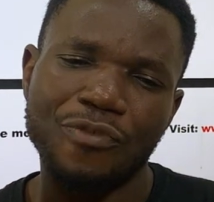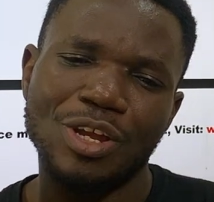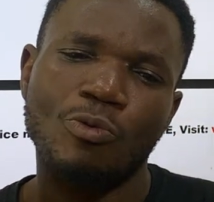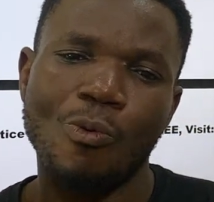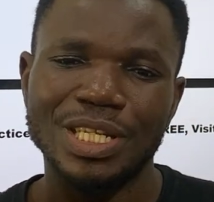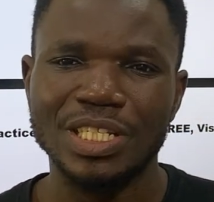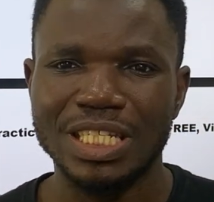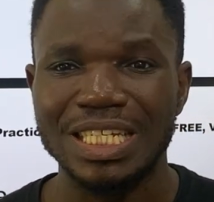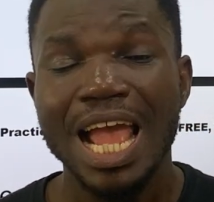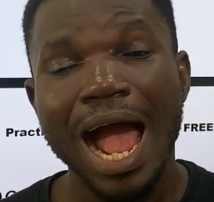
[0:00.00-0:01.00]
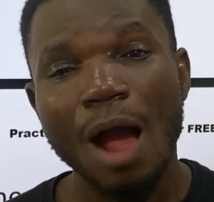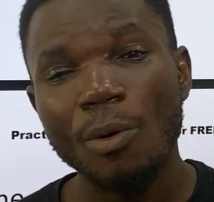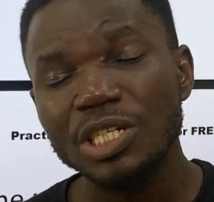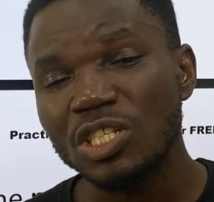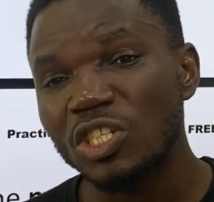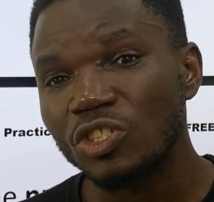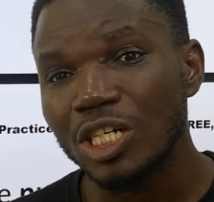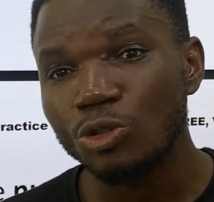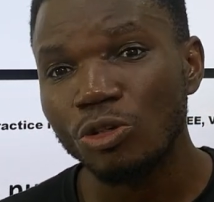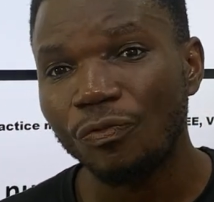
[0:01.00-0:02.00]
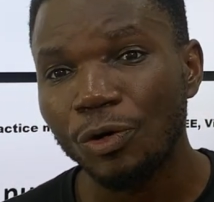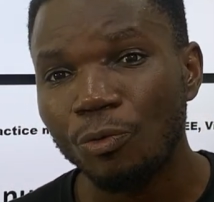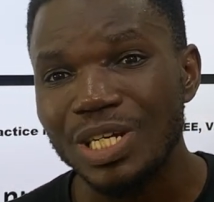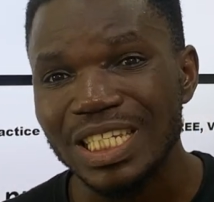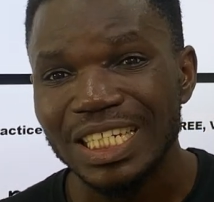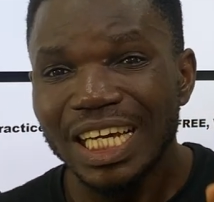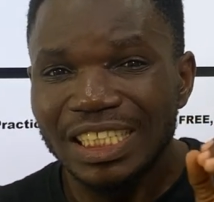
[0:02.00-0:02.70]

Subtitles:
frequency. And what is the threshold frequency?